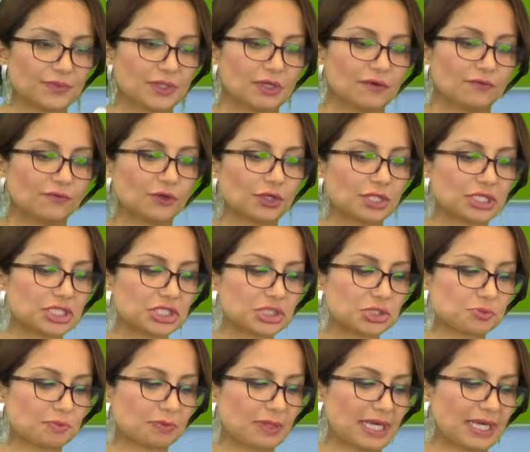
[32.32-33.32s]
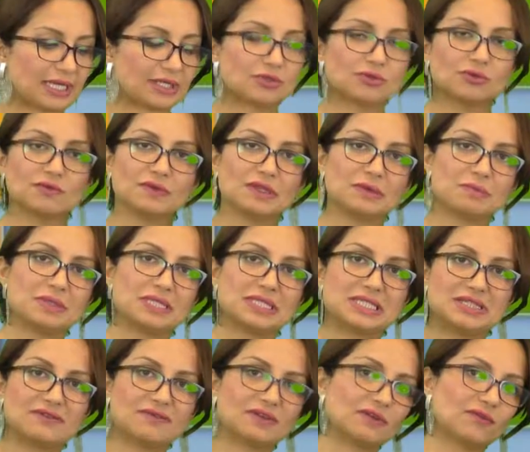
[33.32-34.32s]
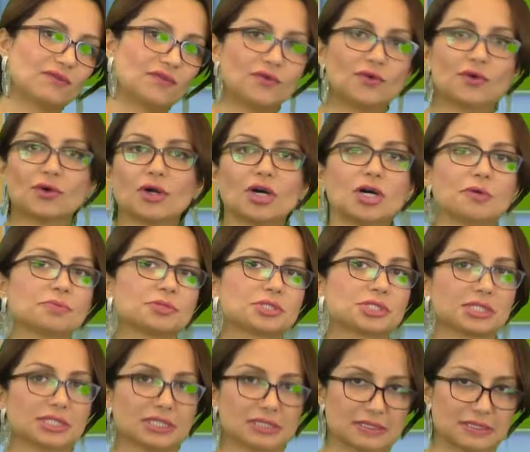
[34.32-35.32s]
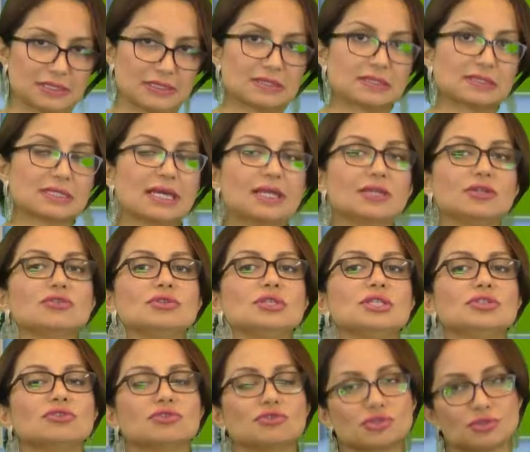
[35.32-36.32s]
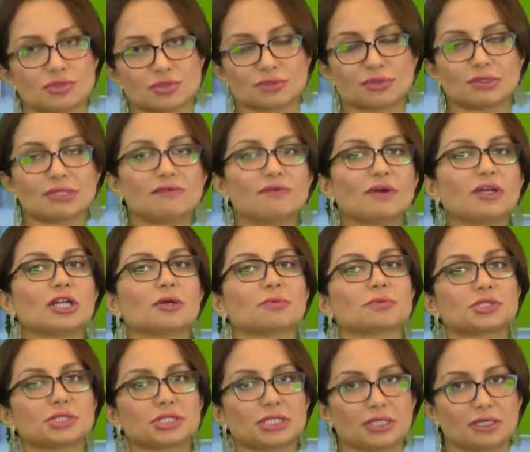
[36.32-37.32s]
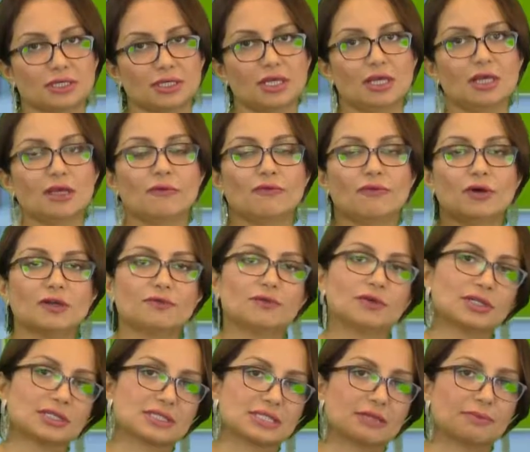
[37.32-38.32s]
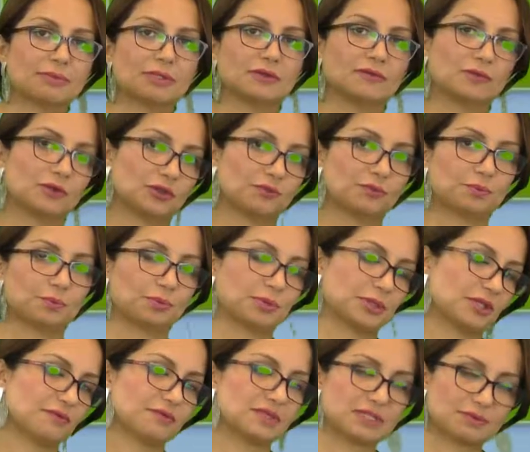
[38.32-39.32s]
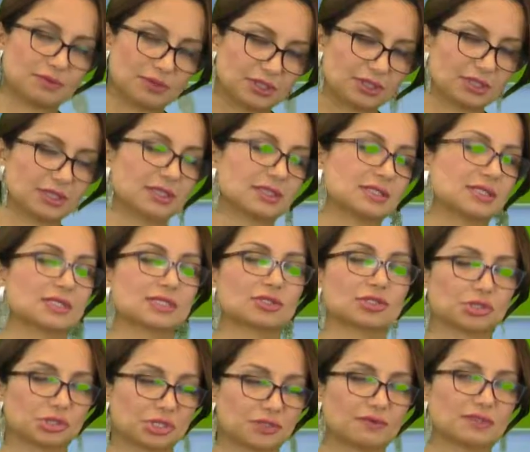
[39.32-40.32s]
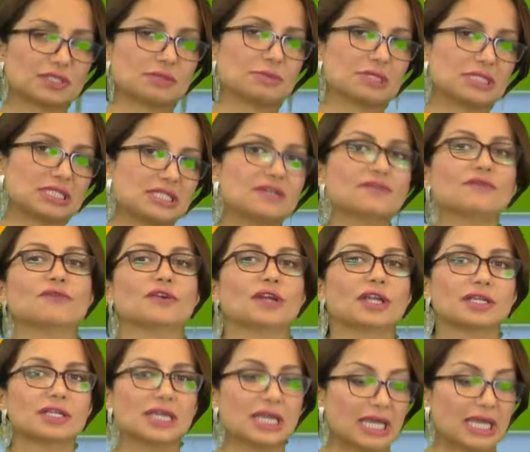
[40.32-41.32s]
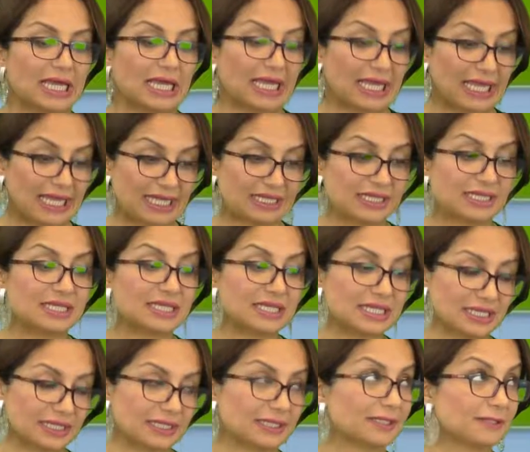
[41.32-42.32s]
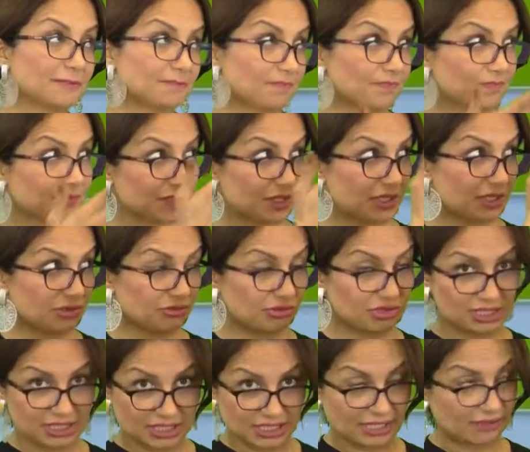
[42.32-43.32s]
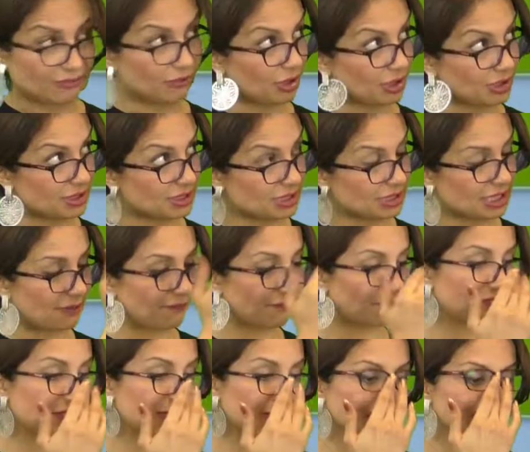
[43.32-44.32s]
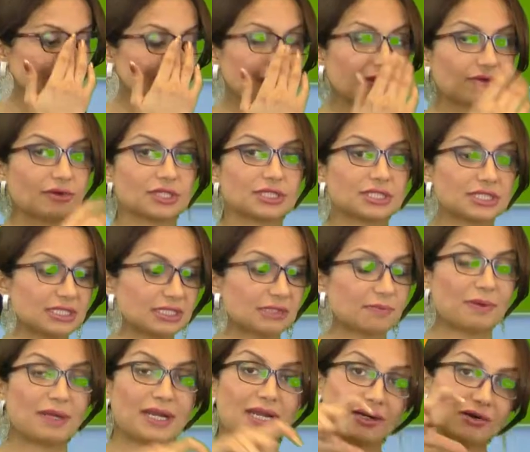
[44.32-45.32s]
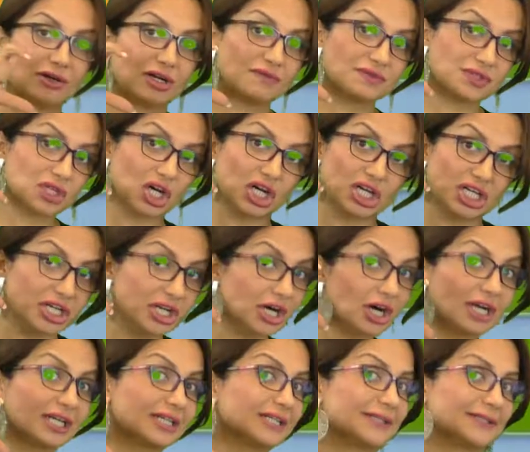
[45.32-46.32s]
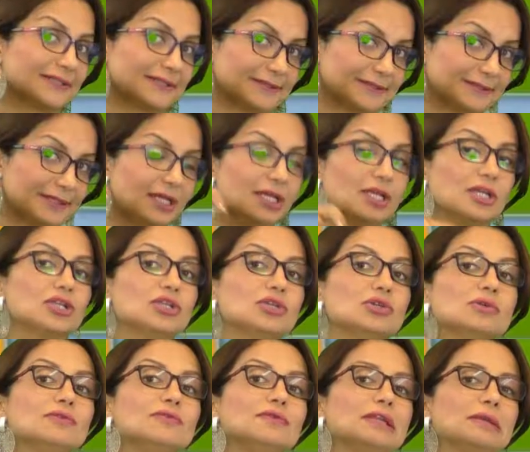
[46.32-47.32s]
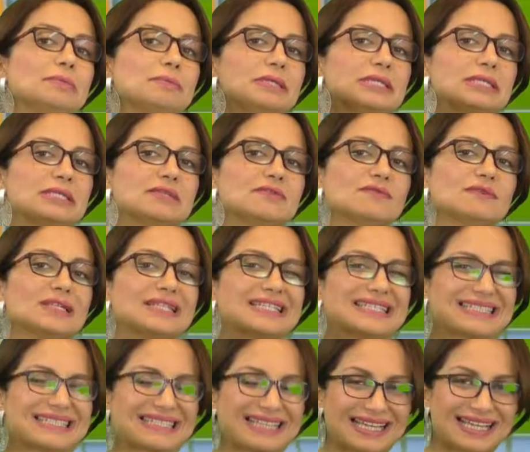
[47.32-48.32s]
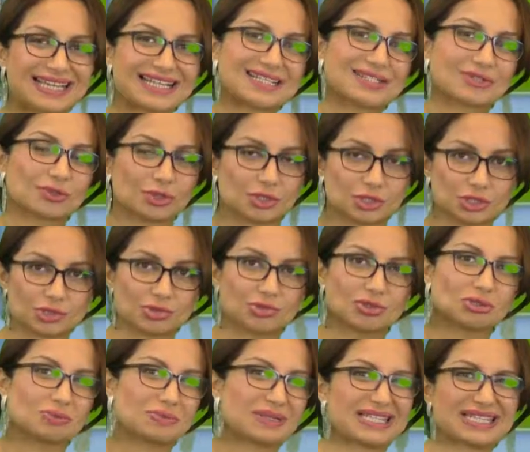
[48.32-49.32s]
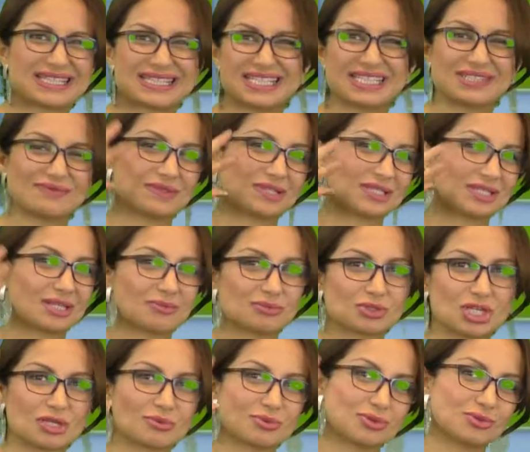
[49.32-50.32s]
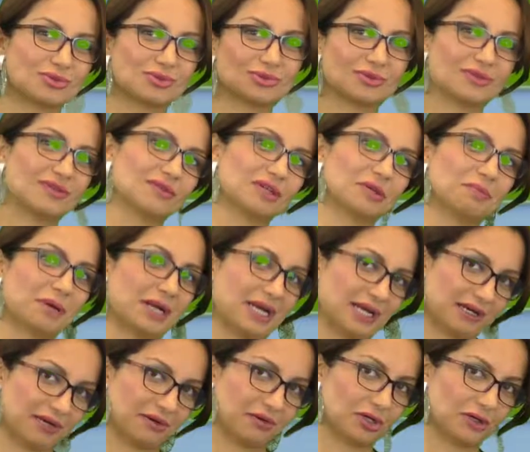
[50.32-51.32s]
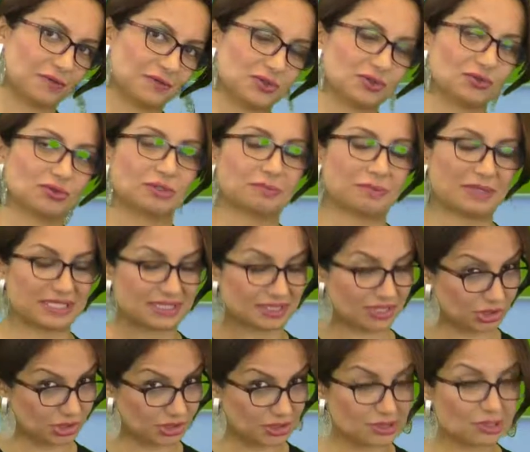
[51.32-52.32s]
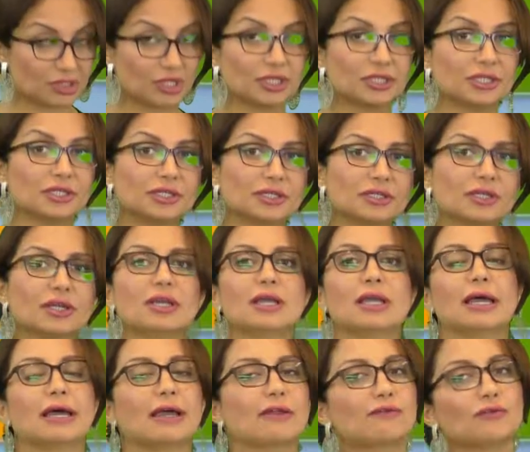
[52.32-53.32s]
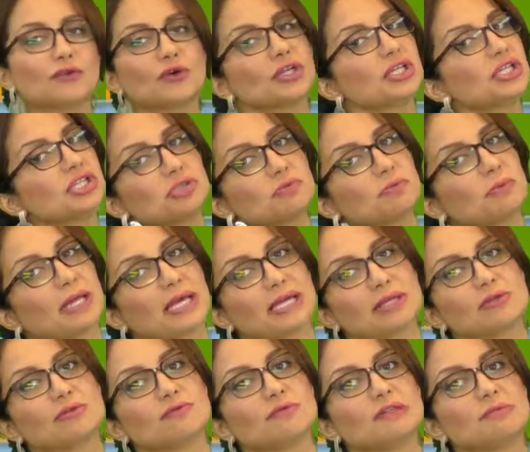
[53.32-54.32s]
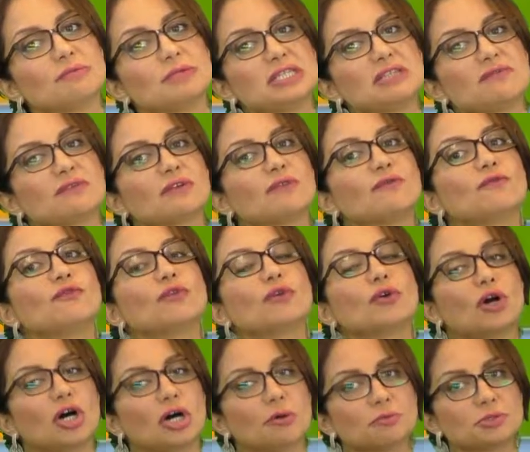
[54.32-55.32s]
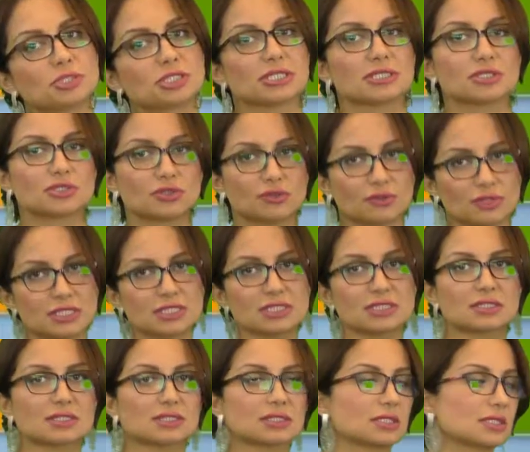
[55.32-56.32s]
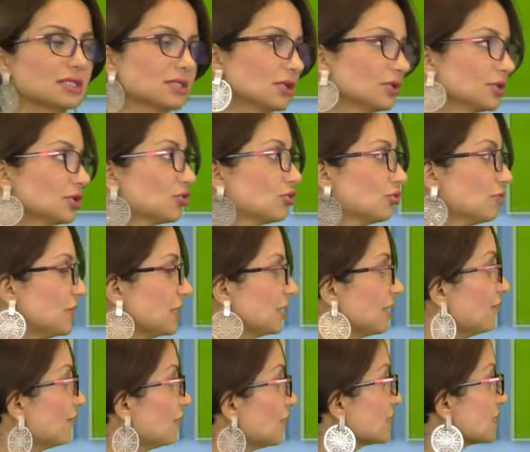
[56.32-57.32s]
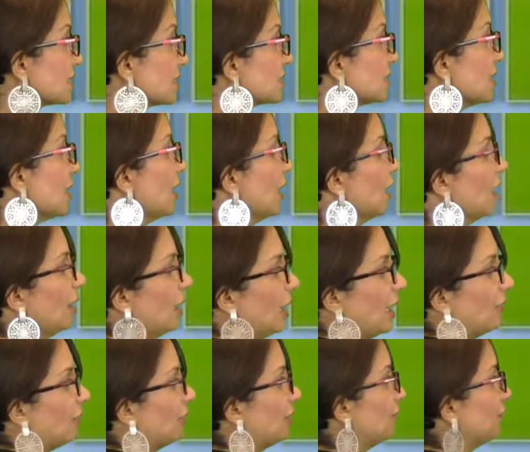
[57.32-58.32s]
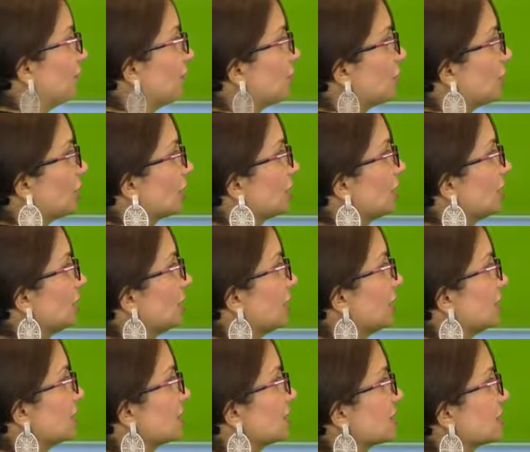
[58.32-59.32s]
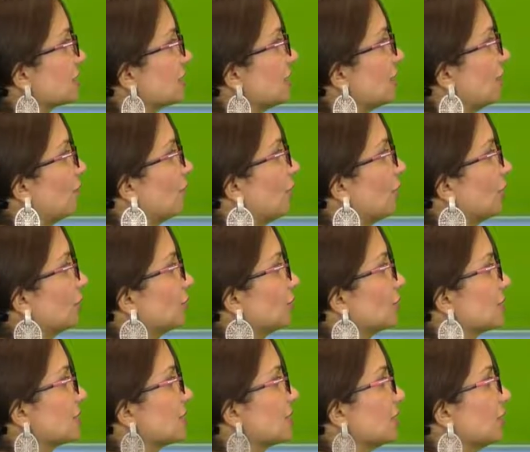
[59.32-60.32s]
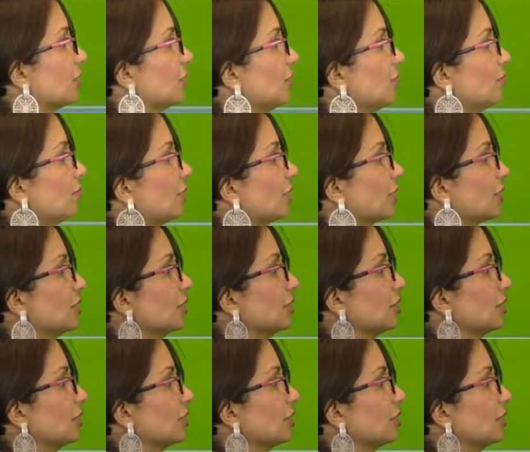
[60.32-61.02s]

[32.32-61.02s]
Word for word: for each blank you will be given four options and you need to choose only one option, while for example for the previous one the, the structure was a bit different. And here in reading and writing, gap filling reading and writing, the paragraphs are longer. You will be given a text or a short passage with sometimes two to three paragraphs. So the passage is longer, and for each blank you will be given four options. So these, these are the two big differences. However, marking is still one or zero. Marking